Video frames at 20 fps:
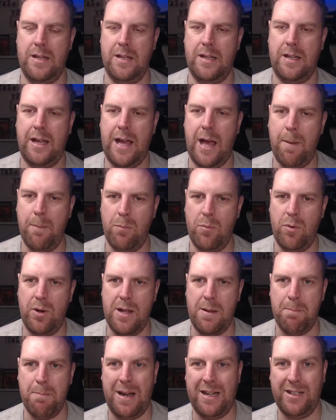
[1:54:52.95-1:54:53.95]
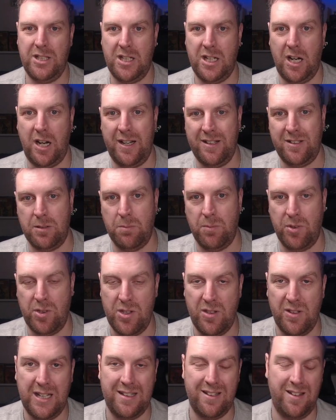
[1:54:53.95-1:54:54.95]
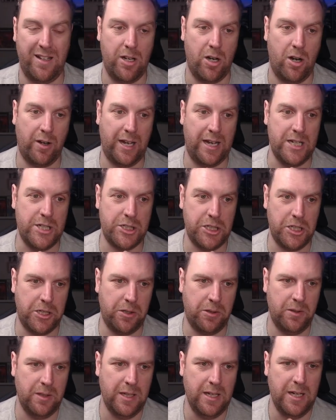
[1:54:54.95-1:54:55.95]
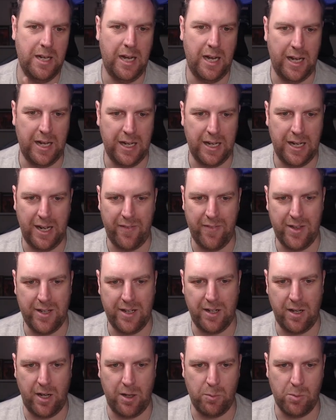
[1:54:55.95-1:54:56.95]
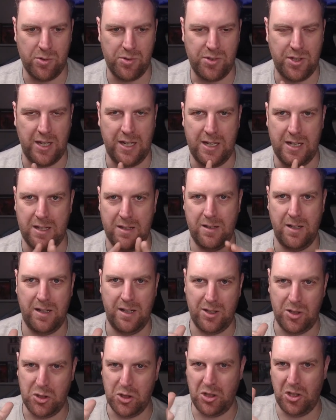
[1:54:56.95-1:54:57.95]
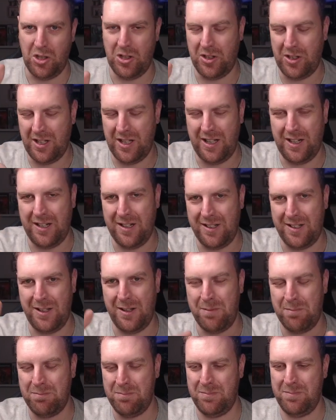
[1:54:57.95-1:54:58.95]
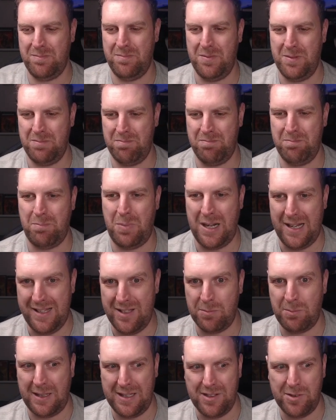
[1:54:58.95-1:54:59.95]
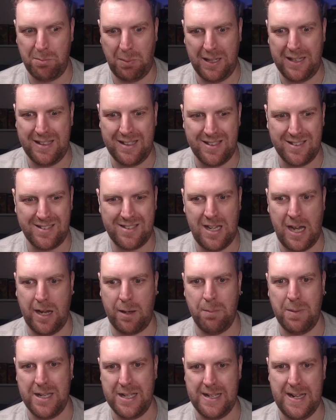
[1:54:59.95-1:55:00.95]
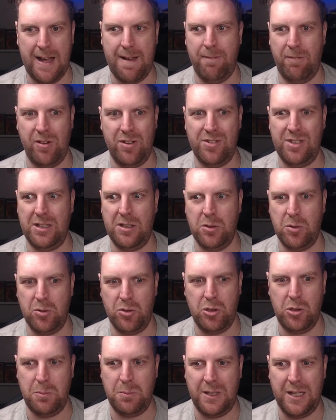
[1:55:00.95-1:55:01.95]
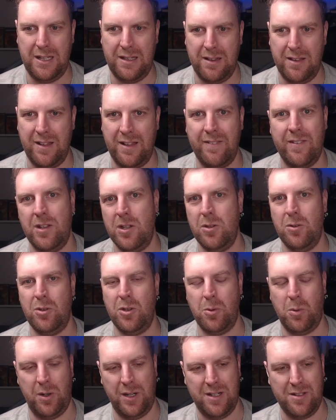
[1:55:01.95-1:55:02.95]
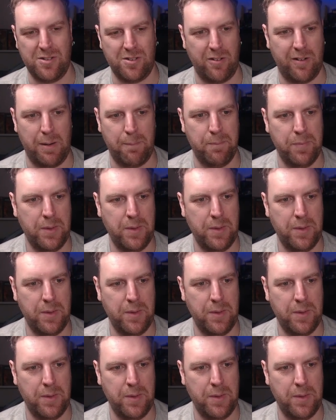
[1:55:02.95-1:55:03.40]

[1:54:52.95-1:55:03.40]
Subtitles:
Khemri magic items that you get in the Arcane Journal, and then I will say good luck, and please tag me in every single Tomb King thing that you do on Instagram,